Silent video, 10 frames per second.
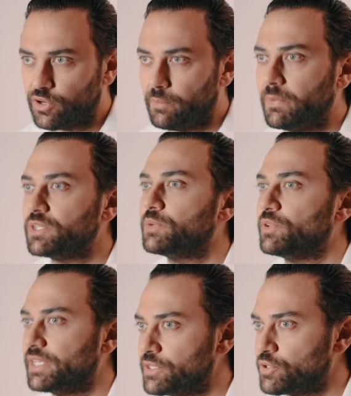There are
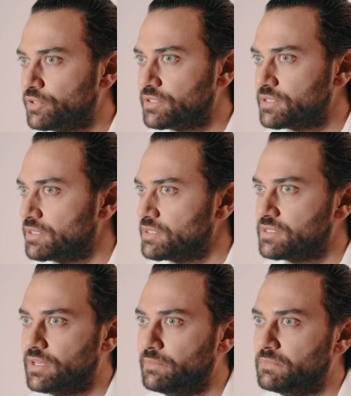multiple inserts,
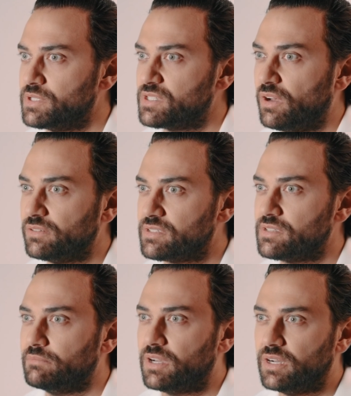some sculpt,
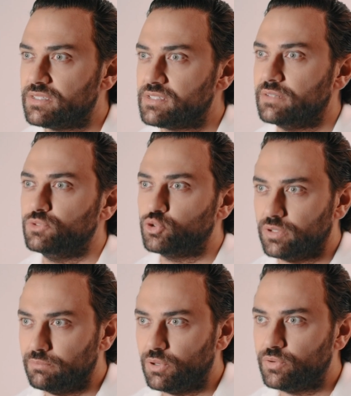some cut, some
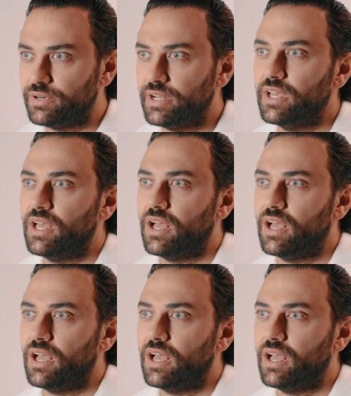drill bone.